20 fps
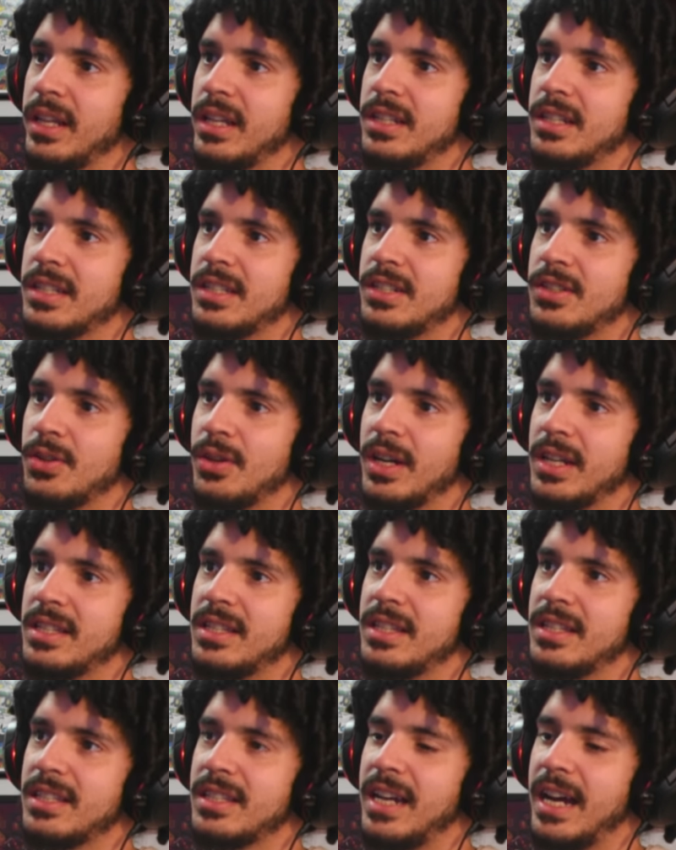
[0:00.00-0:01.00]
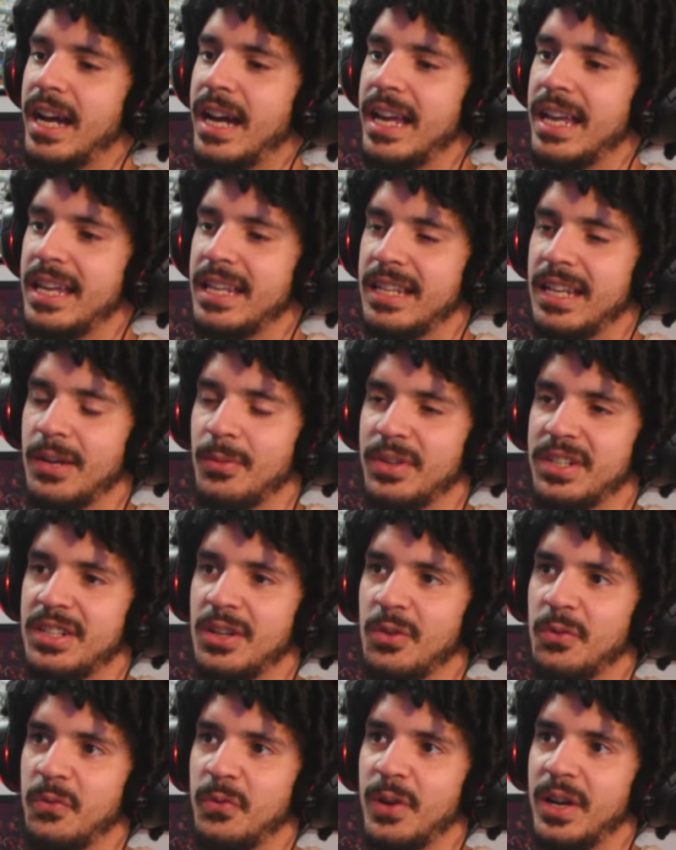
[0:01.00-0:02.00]
just trust this guy in there with
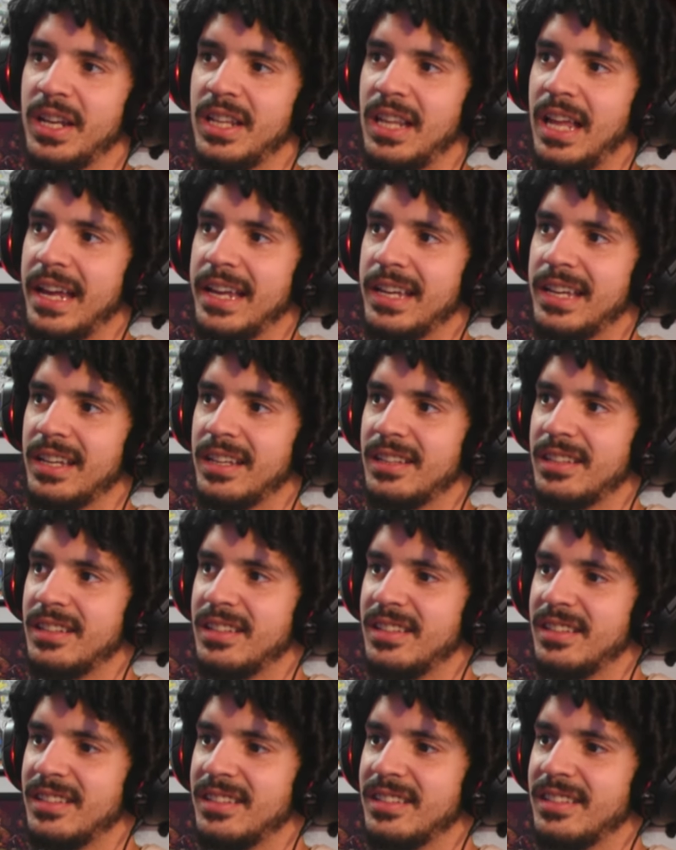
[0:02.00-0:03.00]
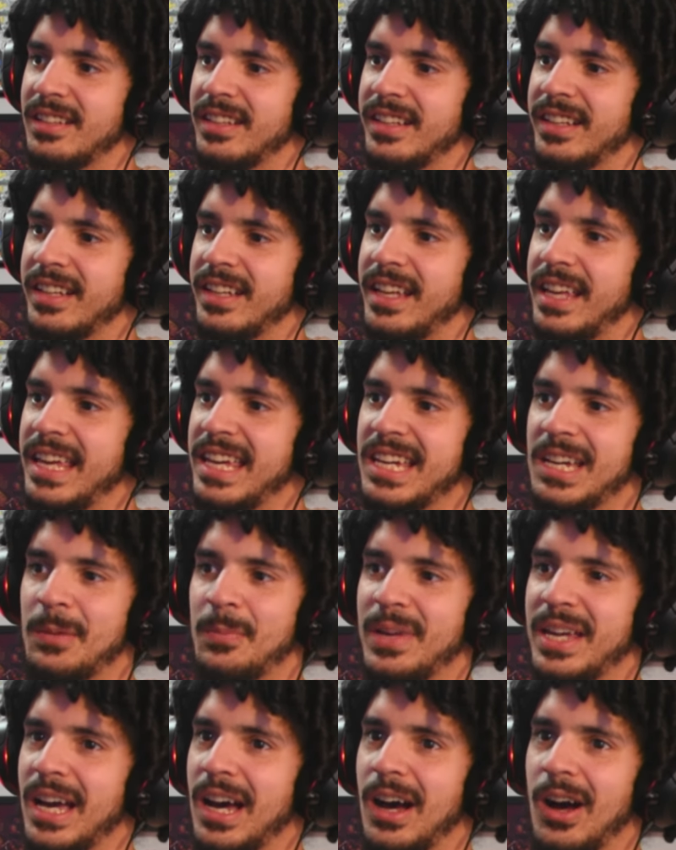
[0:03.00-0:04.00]
your friend? Like, he could
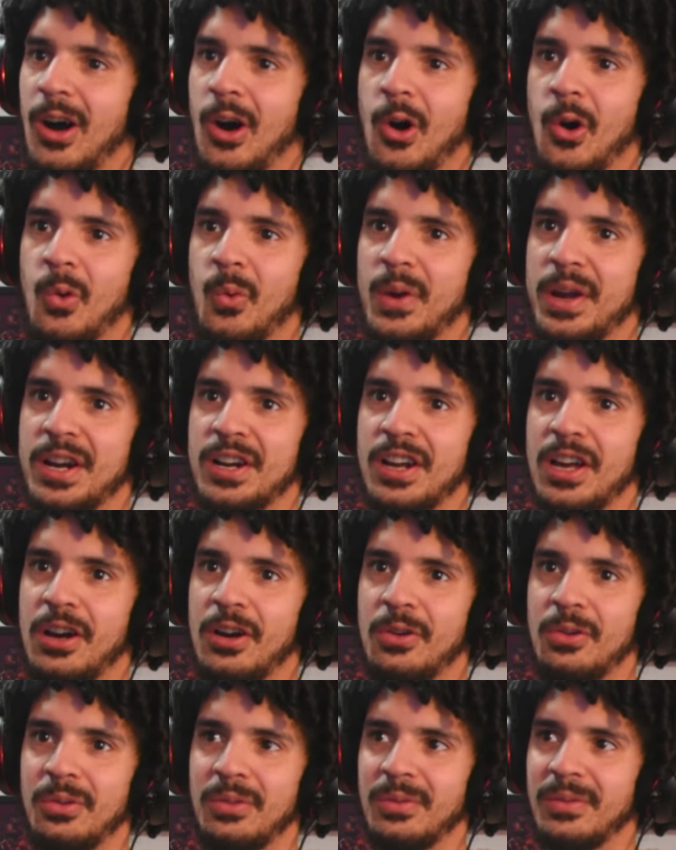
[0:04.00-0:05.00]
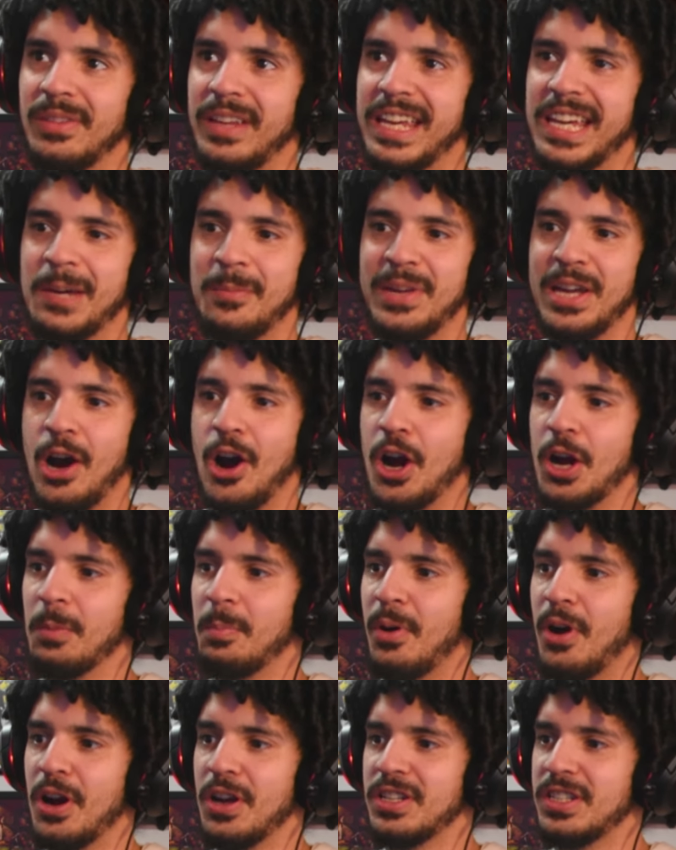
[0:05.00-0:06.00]
be a whole weirdo. He could be art part